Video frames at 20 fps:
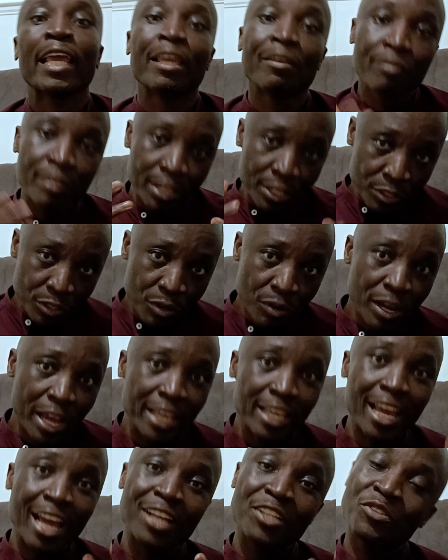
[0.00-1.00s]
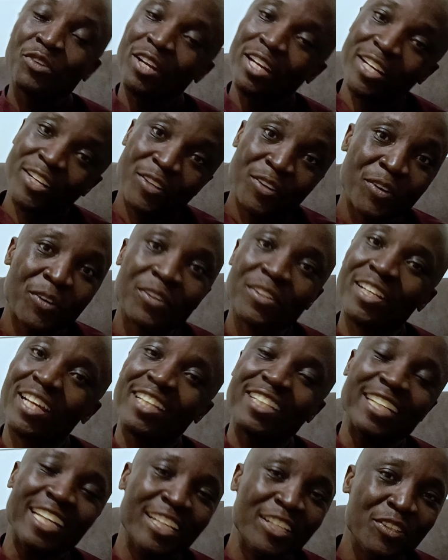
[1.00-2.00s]
Even though I actually know
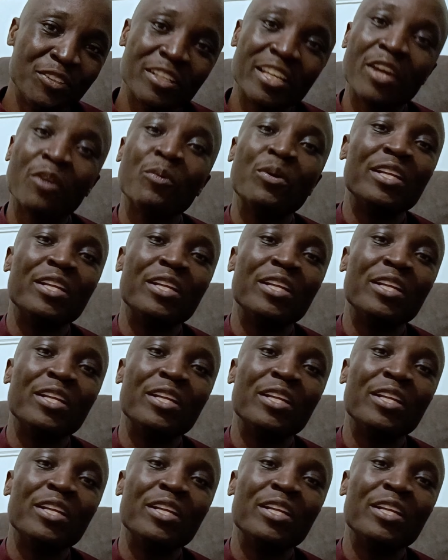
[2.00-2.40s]
that the UK